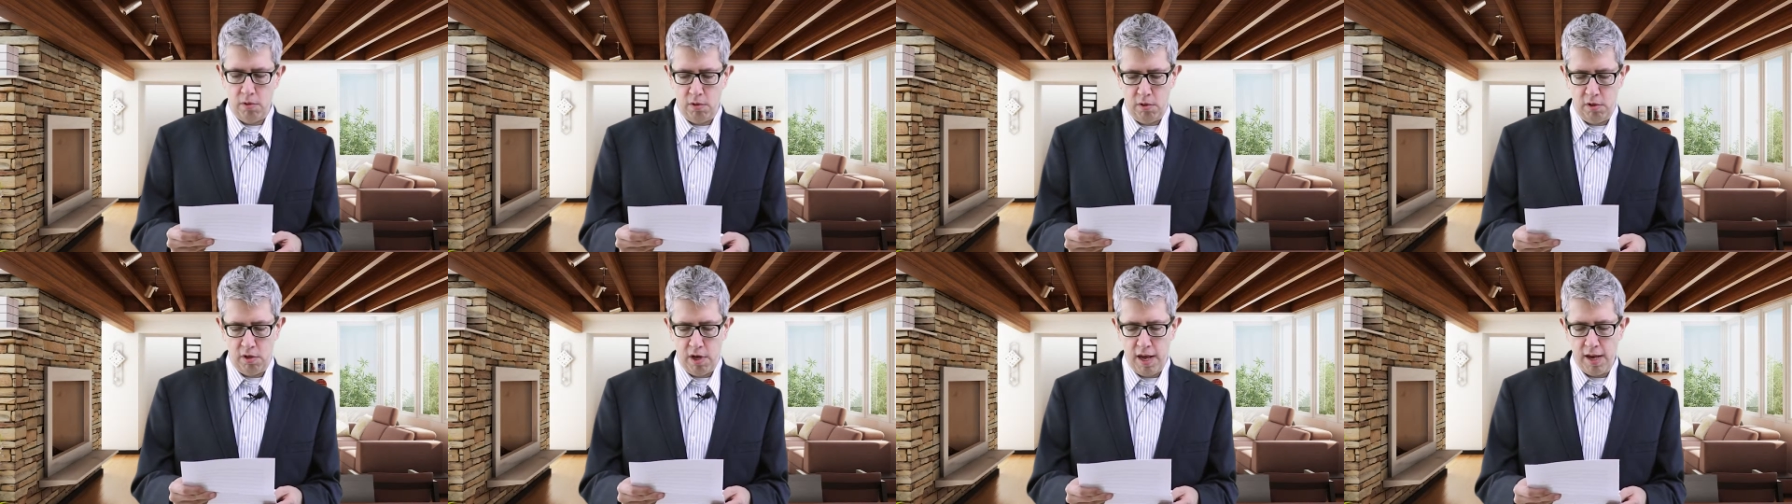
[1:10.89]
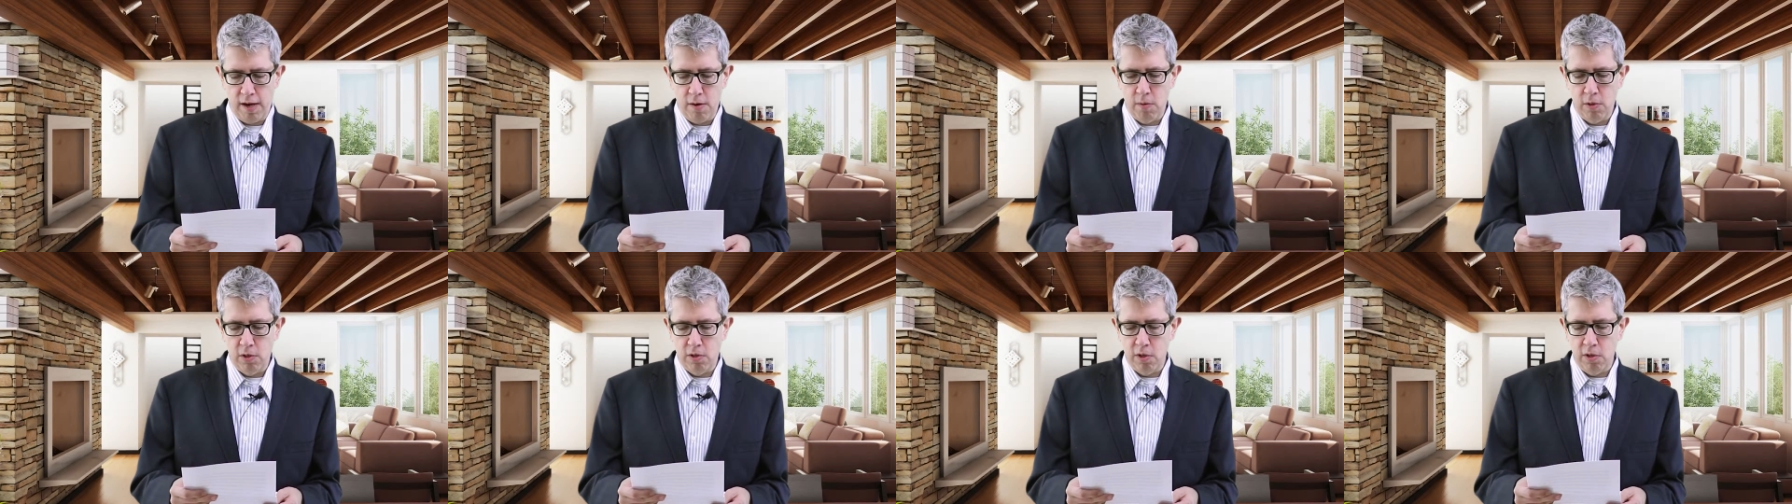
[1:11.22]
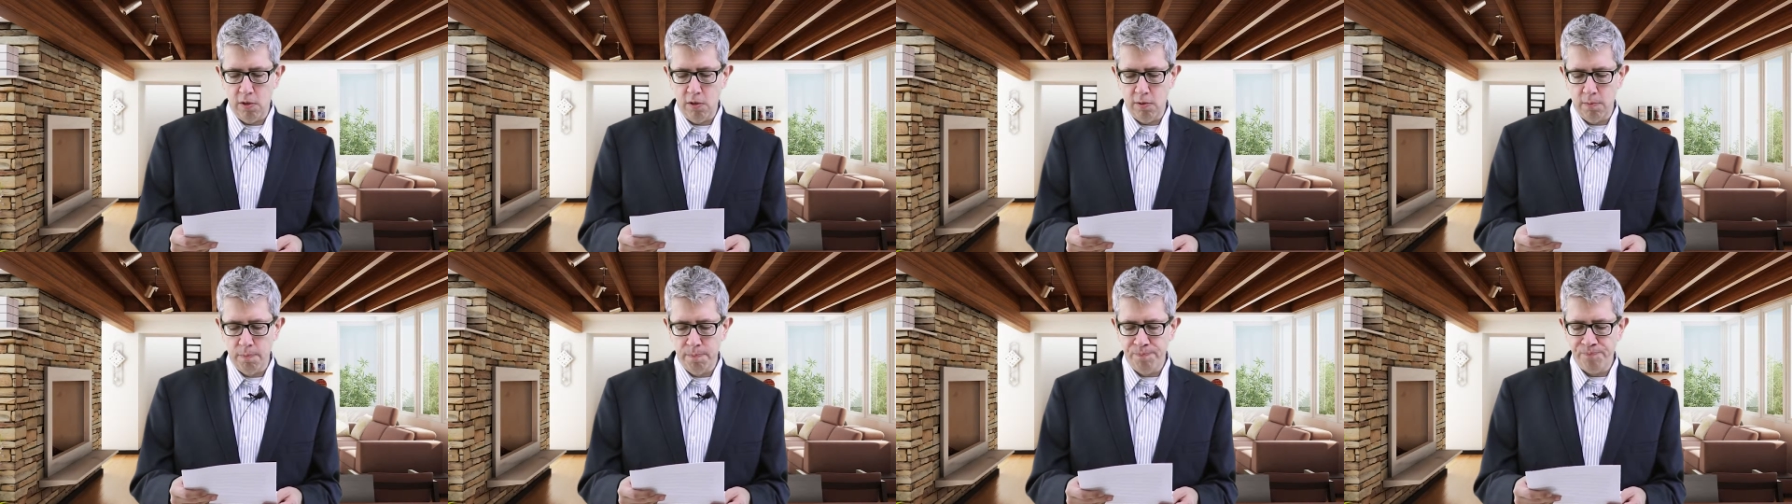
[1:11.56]

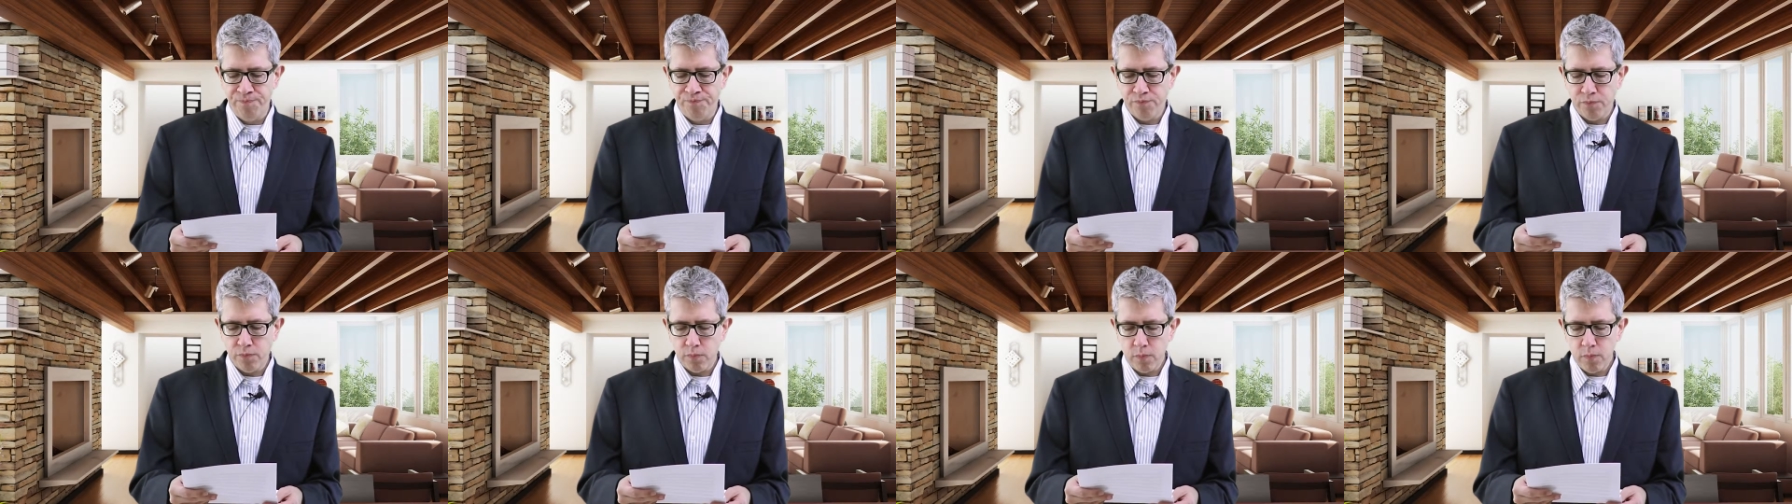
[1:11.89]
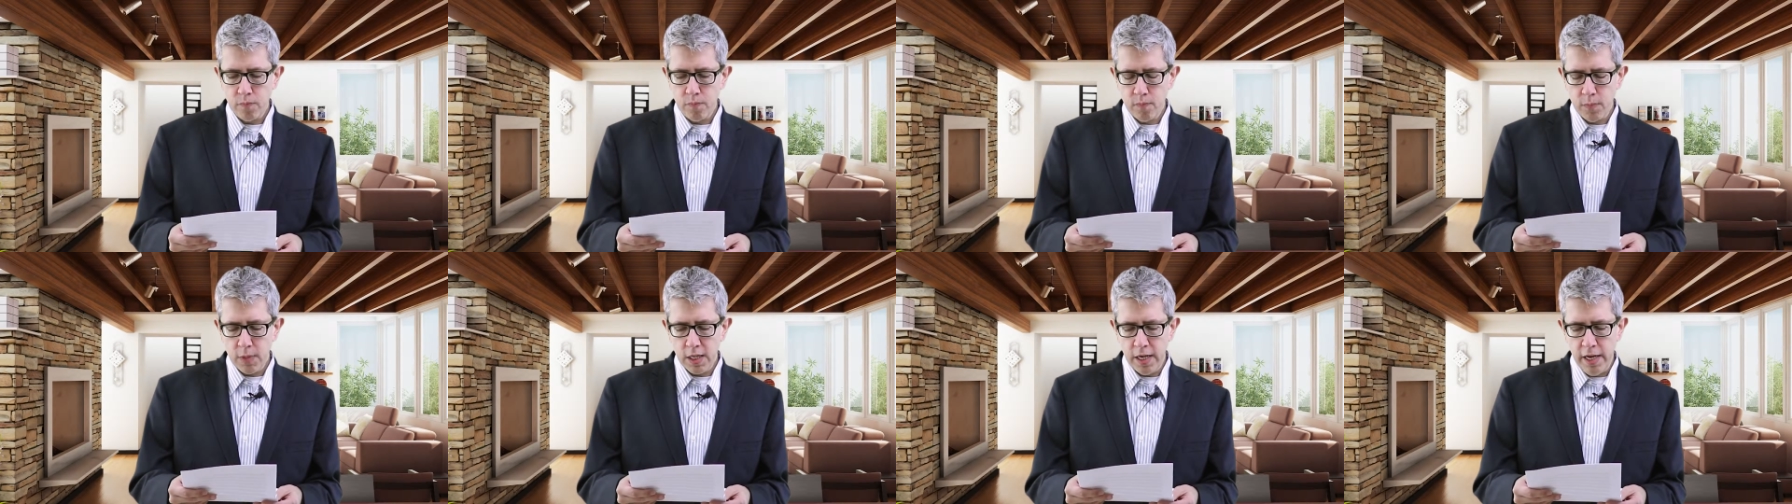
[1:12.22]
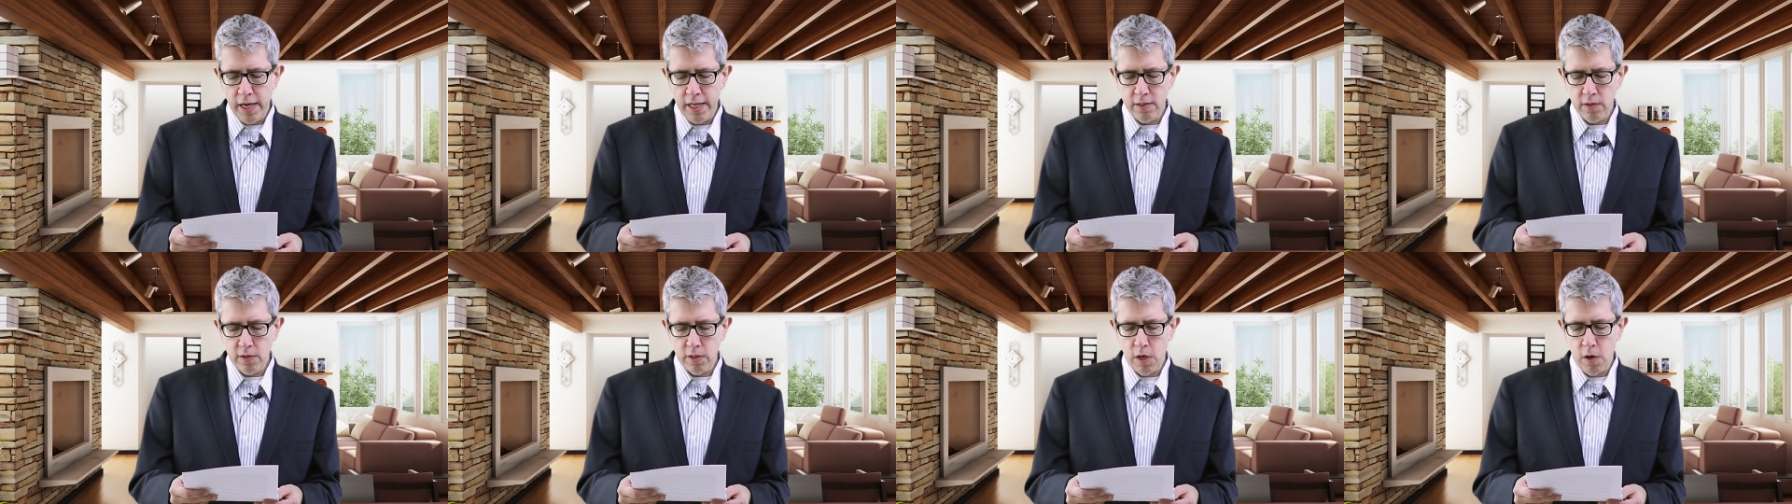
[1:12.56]
languages.
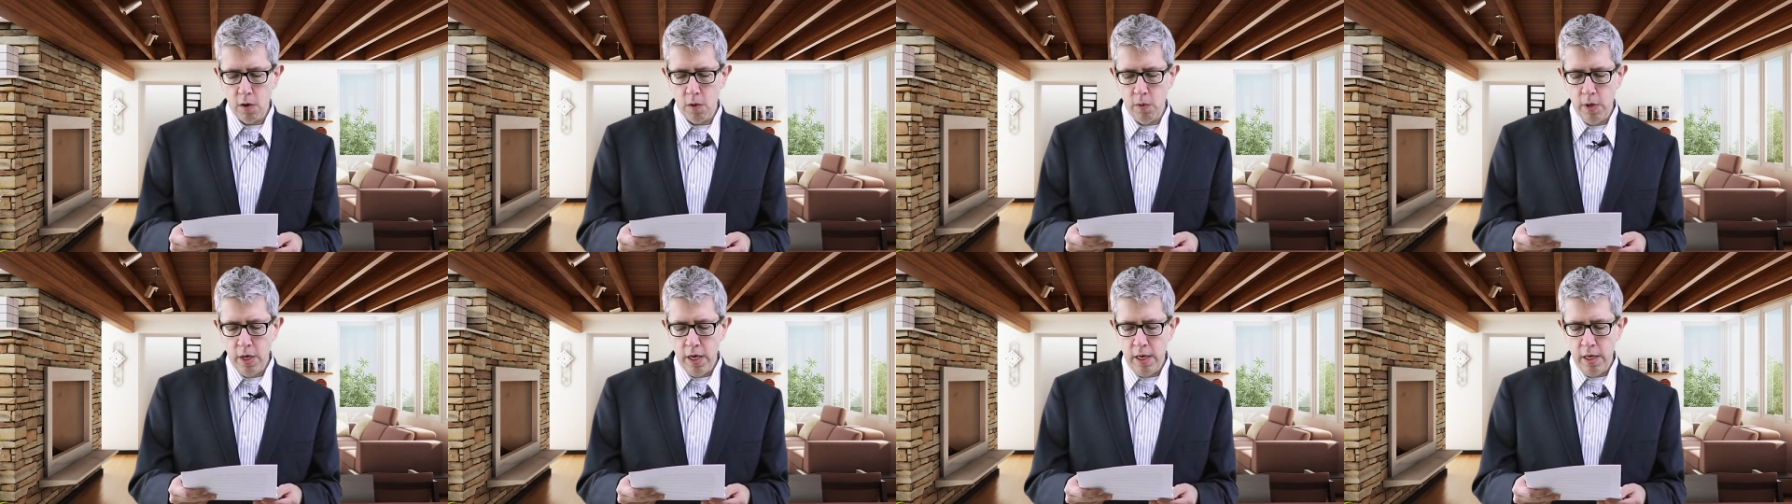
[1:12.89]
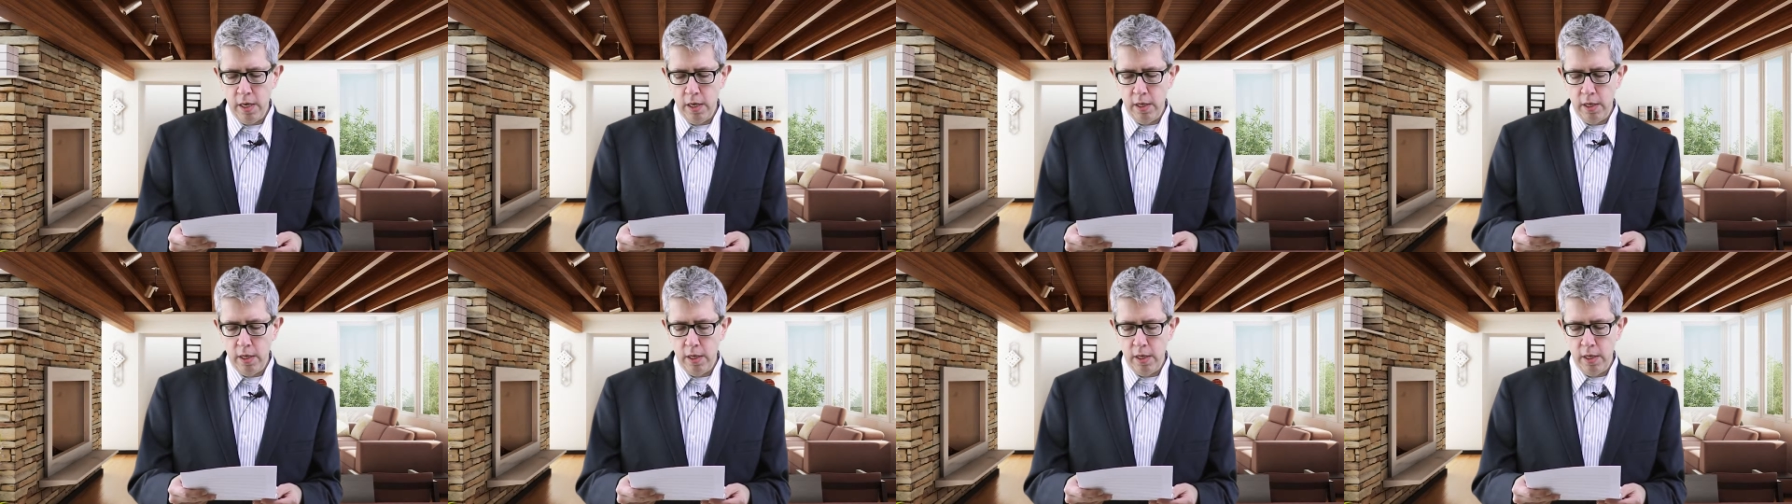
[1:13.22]
And so